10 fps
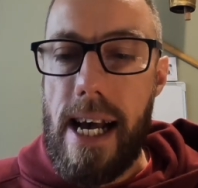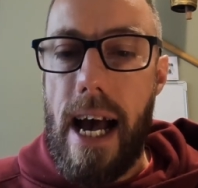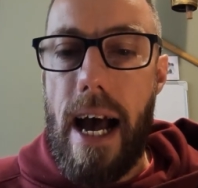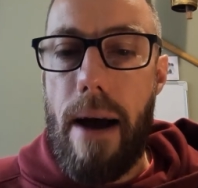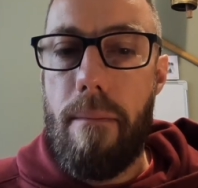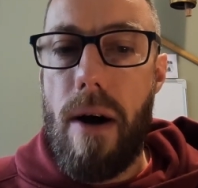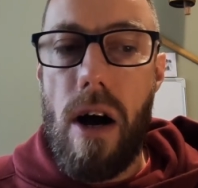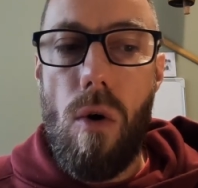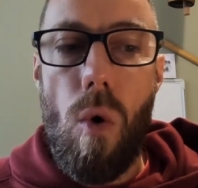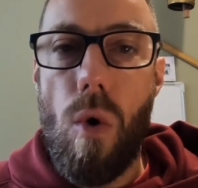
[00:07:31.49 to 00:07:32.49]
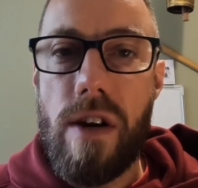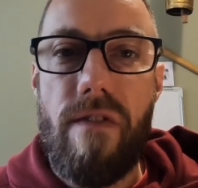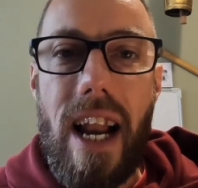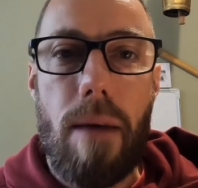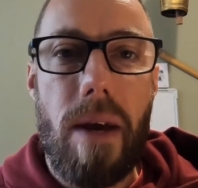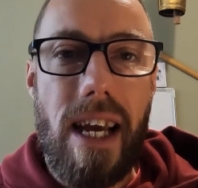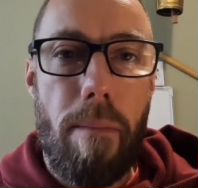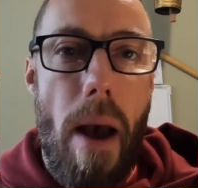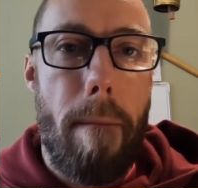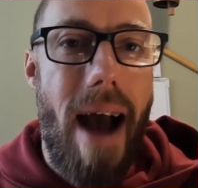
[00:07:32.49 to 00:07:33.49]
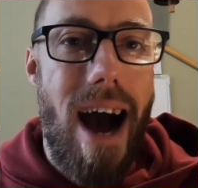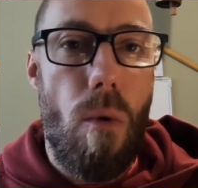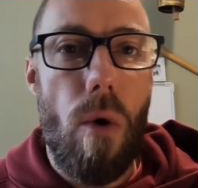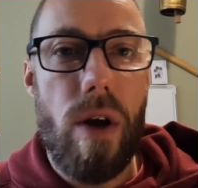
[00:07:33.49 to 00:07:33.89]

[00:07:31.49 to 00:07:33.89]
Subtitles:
or developing a bit of power,